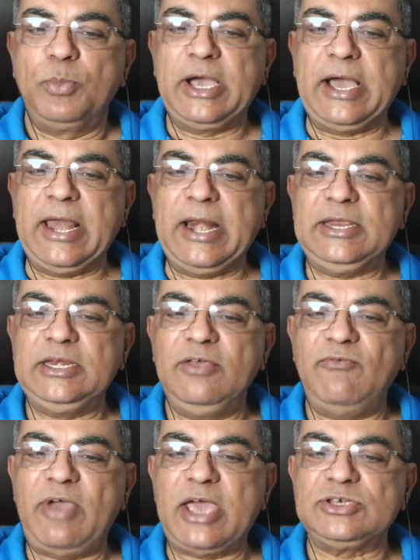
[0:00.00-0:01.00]
corrective
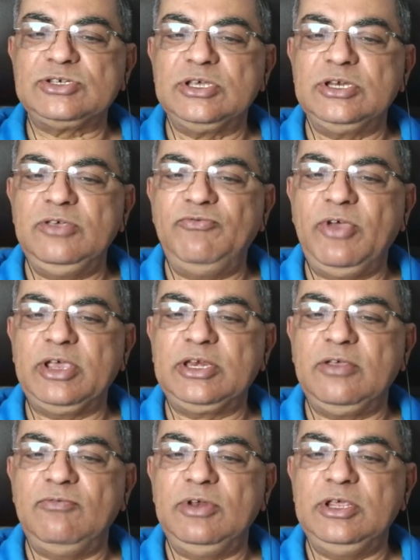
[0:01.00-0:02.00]
action
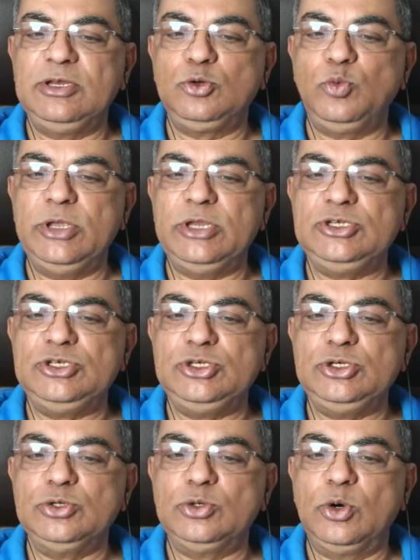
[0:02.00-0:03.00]
effectively to
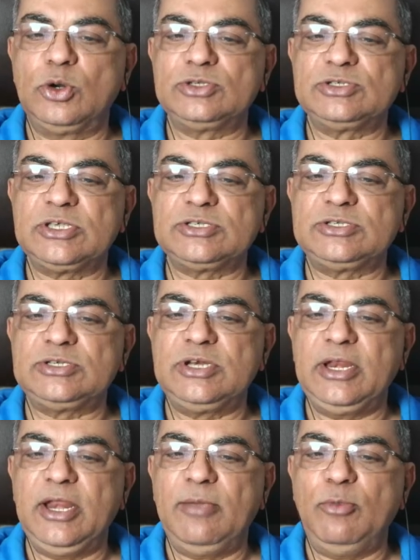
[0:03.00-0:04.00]
ensure
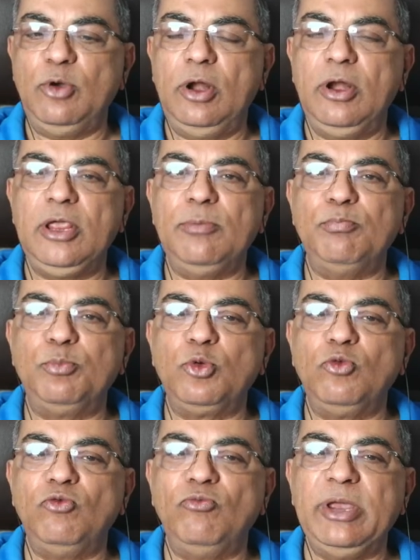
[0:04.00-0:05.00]
sustainable
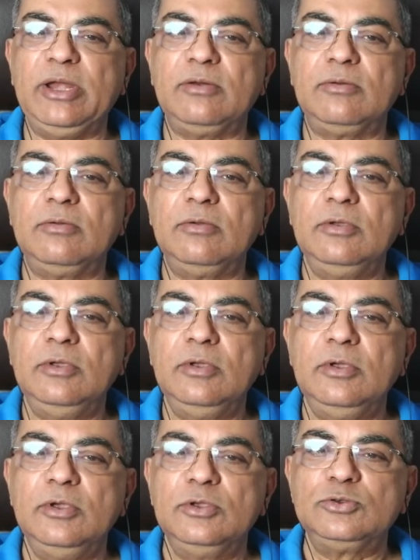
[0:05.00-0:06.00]
improvement.
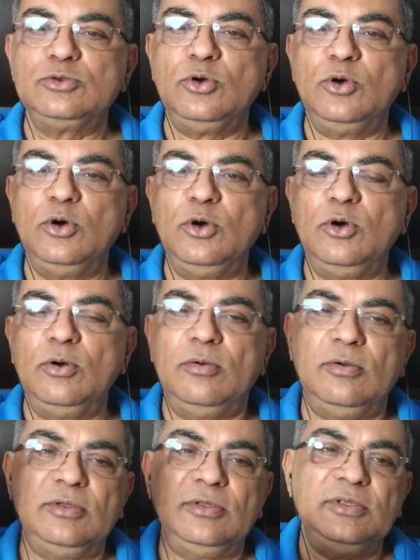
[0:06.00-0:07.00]
So
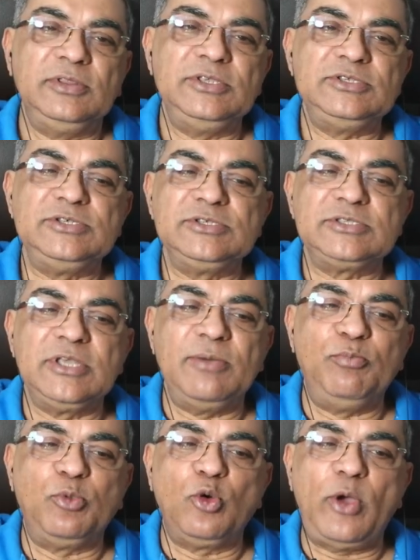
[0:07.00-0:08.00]
this is the
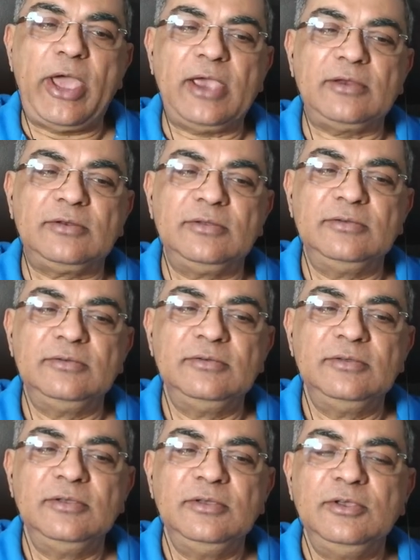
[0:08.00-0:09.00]
proact.
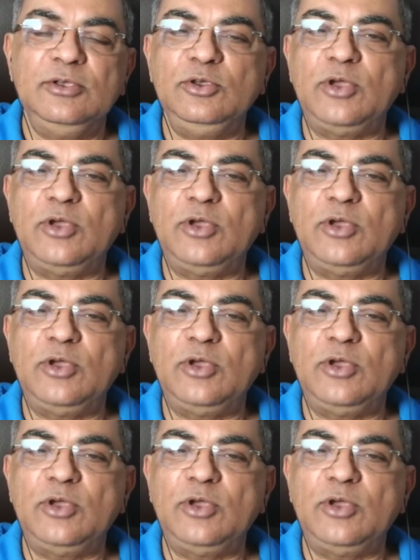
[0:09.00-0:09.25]
You